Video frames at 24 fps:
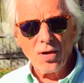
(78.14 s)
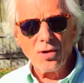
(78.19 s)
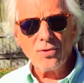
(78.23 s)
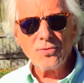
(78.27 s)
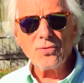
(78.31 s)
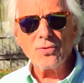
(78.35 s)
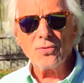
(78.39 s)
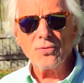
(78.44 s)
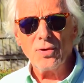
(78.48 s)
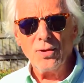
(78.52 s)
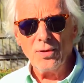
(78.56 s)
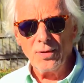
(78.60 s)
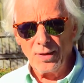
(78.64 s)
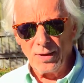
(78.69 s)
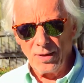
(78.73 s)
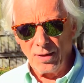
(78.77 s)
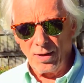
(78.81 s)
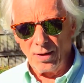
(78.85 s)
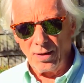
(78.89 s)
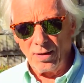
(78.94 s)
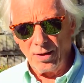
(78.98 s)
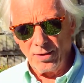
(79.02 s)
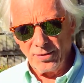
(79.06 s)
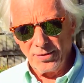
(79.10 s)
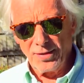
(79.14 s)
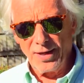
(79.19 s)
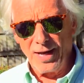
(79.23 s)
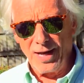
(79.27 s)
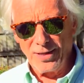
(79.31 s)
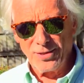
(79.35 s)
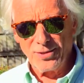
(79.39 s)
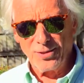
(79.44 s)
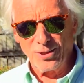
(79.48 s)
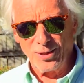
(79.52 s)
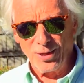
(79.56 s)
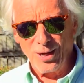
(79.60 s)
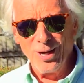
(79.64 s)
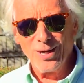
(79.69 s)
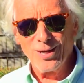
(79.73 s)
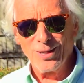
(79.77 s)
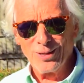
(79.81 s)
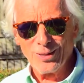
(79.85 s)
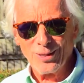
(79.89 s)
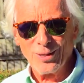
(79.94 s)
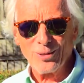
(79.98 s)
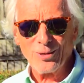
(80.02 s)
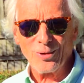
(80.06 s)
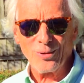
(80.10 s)
also are attached to
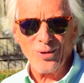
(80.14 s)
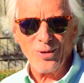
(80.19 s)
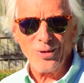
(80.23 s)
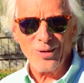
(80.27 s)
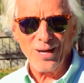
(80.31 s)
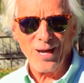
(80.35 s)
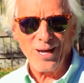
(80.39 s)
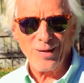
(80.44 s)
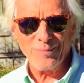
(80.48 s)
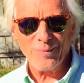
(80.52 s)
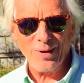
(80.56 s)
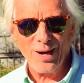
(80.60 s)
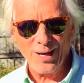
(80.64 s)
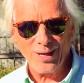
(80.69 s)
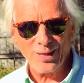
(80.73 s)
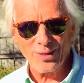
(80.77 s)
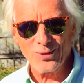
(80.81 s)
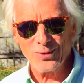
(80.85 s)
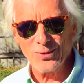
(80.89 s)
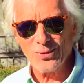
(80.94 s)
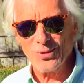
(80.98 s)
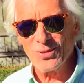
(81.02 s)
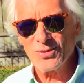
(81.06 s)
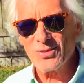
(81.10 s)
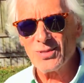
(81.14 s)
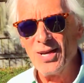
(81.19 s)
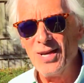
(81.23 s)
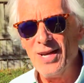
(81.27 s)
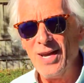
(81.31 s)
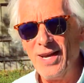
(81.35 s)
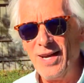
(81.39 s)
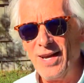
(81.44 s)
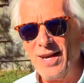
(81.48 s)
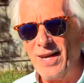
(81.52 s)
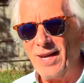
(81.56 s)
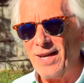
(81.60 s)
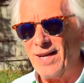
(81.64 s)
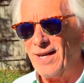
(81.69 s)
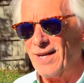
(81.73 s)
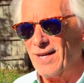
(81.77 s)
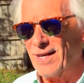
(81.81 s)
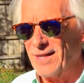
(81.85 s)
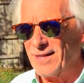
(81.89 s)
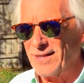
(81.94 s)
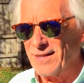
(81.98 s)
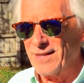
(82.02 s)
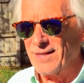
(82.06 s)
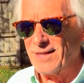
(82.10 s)
glucuronide molecules,
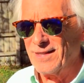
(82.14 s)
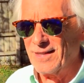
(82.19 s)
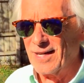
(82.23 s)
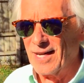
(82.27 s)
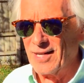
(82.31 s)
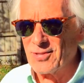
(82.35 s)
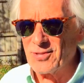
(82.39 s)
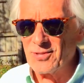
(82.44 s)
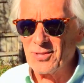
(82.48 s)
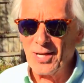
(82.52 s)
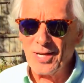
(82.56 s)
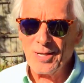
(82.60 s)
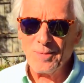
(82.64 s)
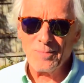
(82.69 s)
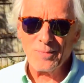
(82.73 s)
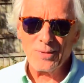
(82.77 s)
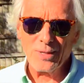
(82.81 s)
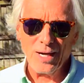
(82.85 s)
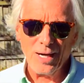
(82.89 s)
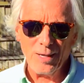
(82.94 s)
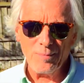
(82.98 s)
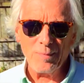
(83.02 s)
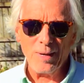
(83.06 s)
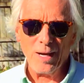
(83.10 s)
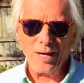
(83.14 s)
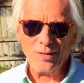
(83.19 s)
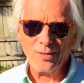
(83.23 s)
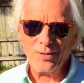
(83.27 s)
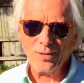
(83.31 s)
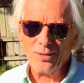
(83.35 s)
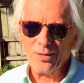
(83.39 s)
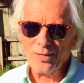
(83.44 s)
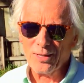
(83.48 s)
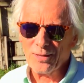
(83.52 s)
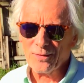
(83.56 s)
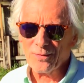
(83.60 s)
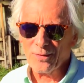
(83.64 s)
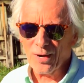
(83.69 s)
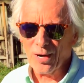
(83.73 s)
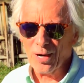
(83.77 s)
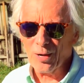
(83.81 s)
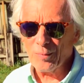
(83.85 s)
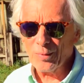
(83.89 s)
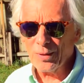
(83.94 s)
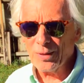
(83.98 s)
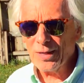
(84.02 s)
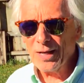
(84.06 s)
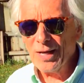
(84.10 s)
and in that same gut bacteria
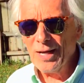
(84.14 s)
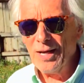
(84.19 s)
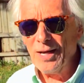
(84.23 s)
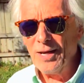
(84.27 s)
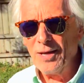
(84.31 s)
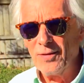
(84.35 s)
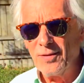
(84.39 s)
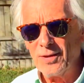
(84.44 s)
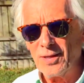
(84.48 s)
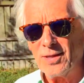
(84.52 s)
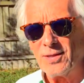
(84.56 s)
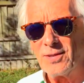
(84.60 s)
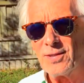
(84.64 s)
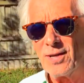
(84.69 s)
environment, the